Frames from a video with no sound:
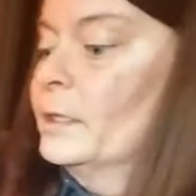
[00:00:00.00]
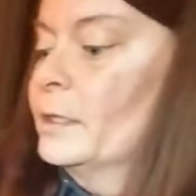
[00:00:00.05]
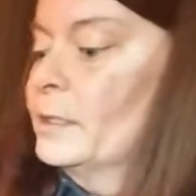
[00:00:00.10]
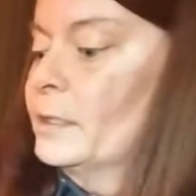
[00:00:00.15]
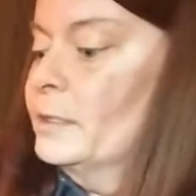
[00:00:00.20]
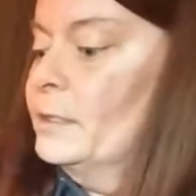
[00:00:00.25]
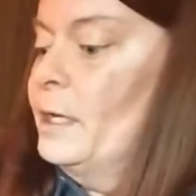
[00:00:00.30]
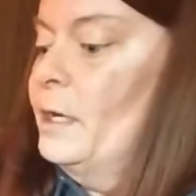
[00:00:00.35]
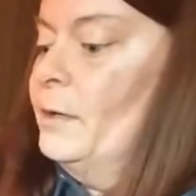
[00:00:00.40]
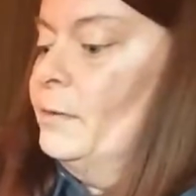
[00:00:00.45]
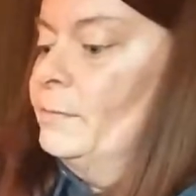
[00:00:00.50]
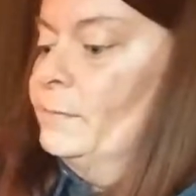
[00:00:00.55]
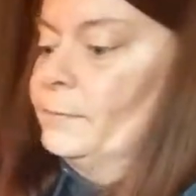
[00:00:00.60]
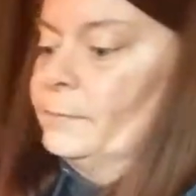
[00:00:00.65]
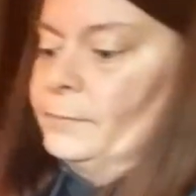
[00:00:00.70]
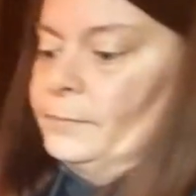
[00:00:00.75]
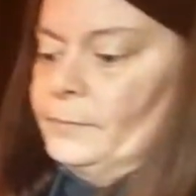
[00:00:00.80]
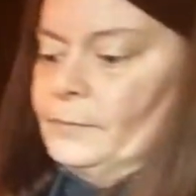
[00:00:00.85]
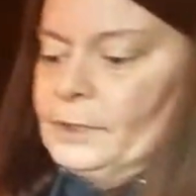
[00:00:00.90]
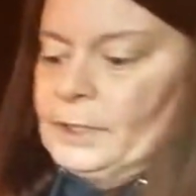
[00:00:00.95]
So
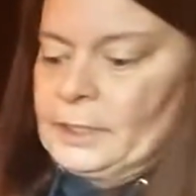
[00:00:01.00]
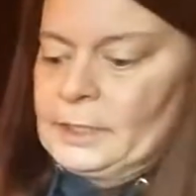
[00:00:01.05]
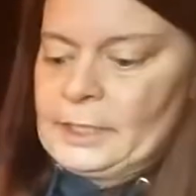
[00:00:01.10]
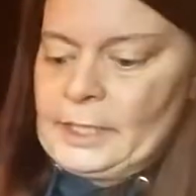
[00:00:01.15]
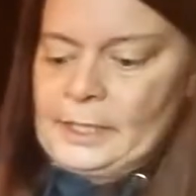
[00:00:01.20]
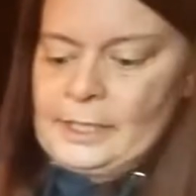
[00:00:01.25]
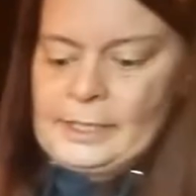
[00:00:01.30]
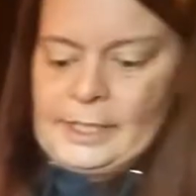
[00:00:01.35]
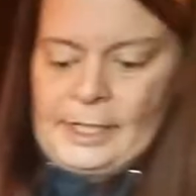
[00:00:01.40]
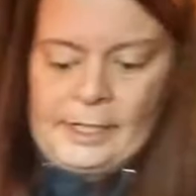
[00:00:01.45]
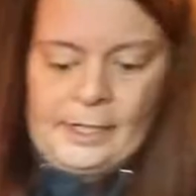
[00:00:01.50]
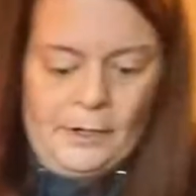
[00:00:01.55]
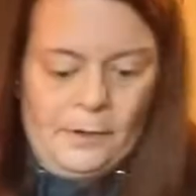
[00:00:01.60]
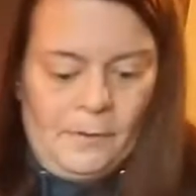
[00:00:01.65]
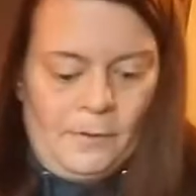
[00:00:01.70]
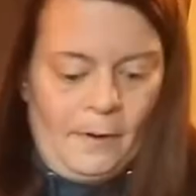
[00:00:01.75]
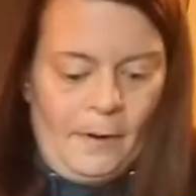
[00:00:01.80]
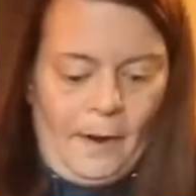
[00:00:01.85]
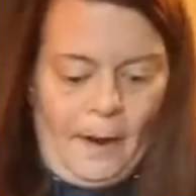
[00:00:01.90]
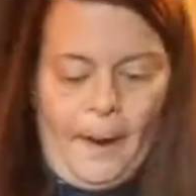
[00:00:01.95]
continue
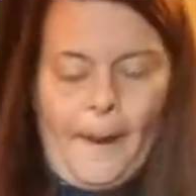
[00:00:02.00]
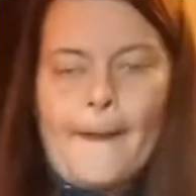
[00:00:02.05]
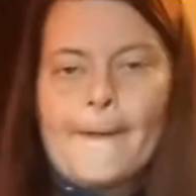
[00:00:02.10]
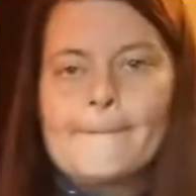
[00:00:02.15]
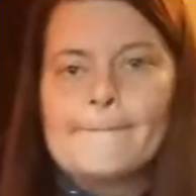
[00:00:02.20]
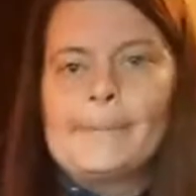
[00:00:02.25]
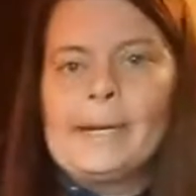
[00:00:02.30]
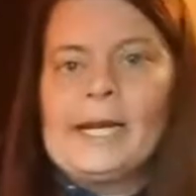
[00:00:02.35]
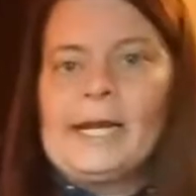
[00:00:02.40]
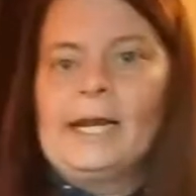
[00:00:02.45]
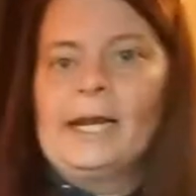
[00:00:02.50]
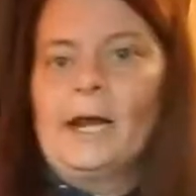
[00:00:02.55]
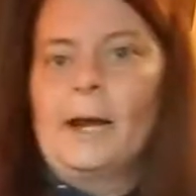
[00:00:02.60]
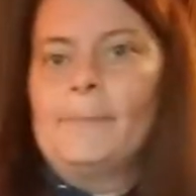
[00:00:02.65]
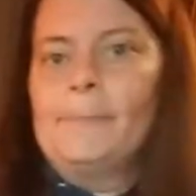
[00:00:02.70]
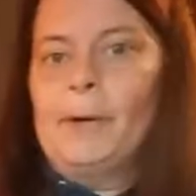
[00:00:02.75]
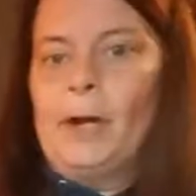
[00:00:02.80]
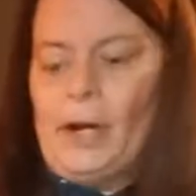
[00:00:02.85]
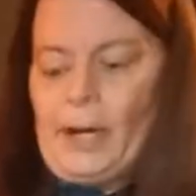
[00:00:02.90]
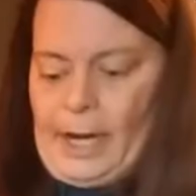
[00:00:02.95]
beating
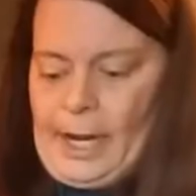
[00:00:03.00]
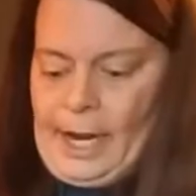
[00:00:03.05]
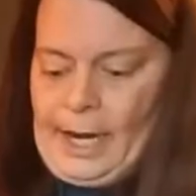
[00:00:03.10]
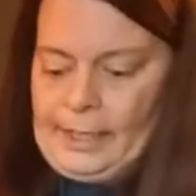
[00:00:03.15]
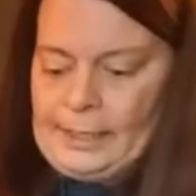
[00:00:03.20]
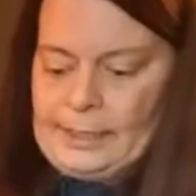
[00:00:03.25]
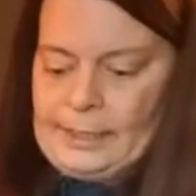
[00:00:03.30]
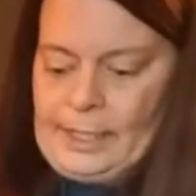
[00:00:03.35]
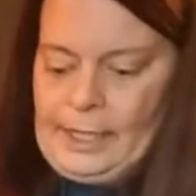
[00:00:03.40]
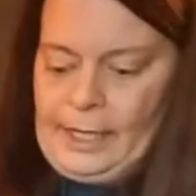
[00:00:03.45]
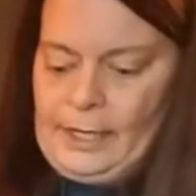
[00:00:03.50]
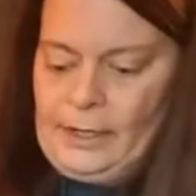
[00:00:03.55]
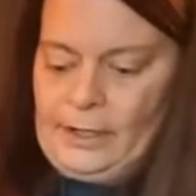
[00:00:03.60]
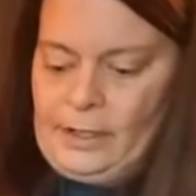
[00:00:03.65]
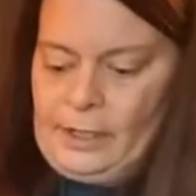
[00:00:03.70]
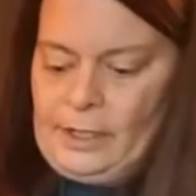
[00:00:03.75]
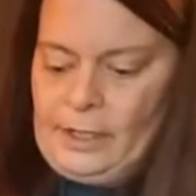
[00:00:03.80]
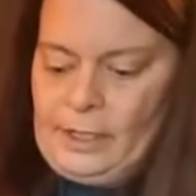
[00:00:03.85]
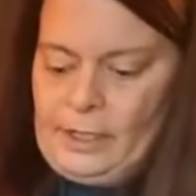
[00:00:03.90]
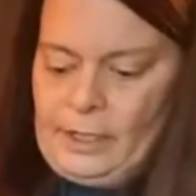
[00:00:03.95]
up our eggs
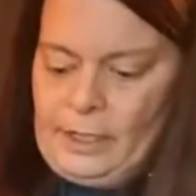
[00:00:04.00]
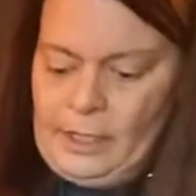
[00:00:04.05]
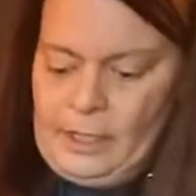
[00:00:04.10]
here.